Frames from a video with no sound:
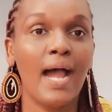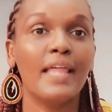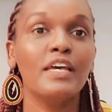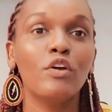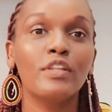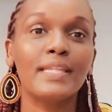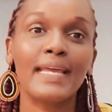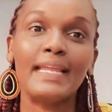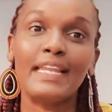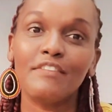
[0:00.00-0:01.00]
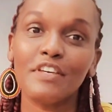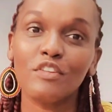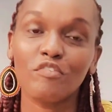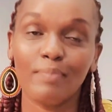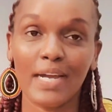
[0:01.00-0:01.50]
and then on the
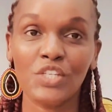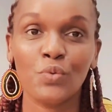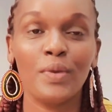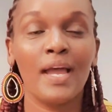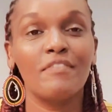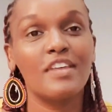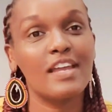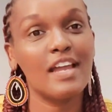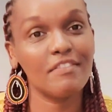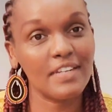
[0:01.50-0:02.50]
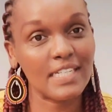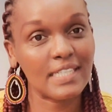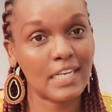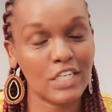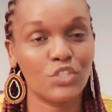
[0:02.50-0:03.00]
11th of March we have the
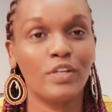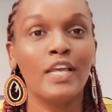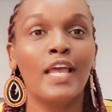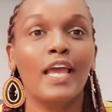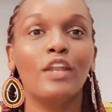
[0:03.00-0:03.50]
governor's election